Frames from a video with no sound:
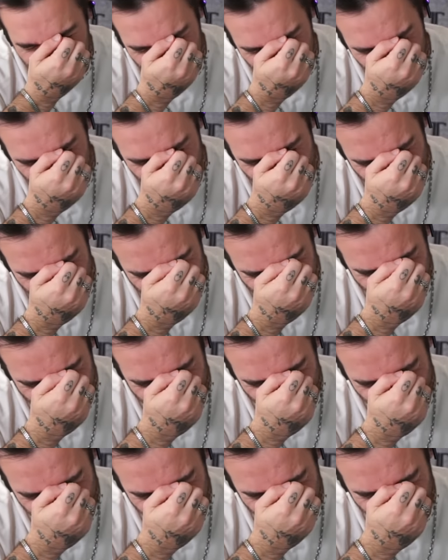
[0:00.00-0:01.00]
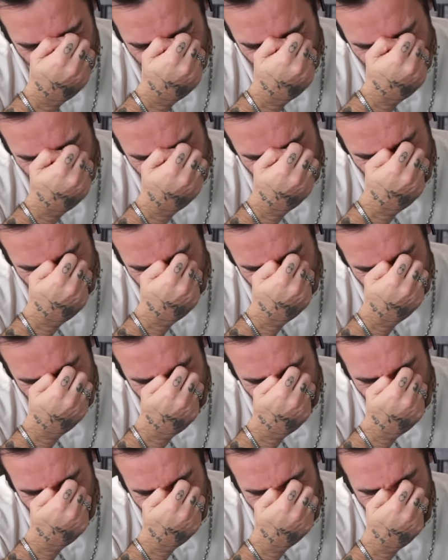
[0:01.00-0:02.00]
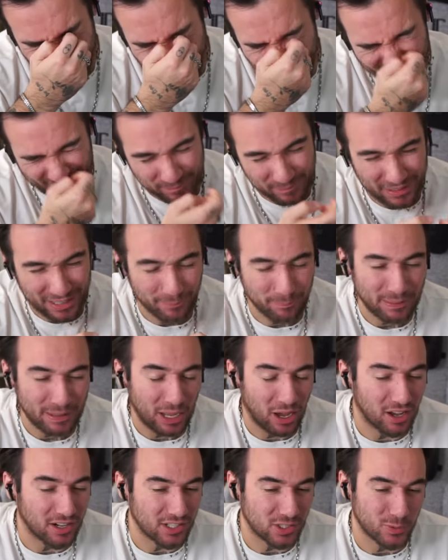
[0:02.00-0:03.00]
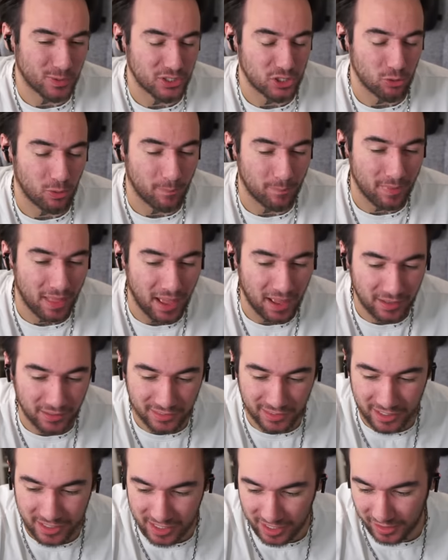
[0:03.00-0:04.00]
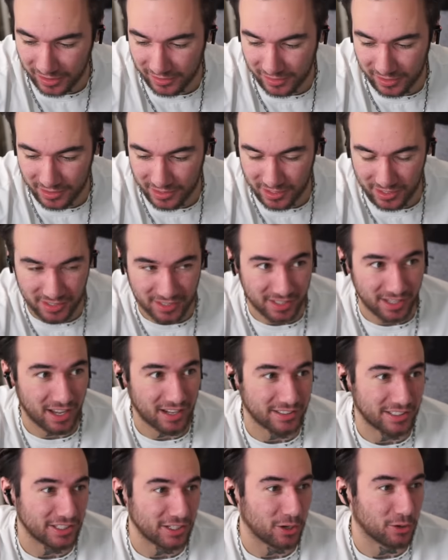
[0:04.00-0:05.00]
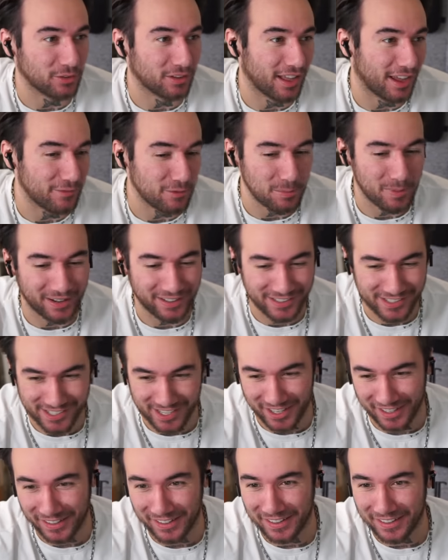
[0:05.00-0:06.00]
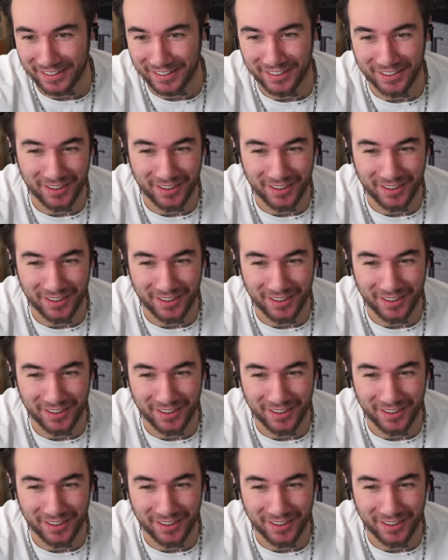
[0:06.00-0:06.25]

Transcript: Oh shit. I mean, to be honest with you, I'm not listening to Sasageyo. Everybody's saying E.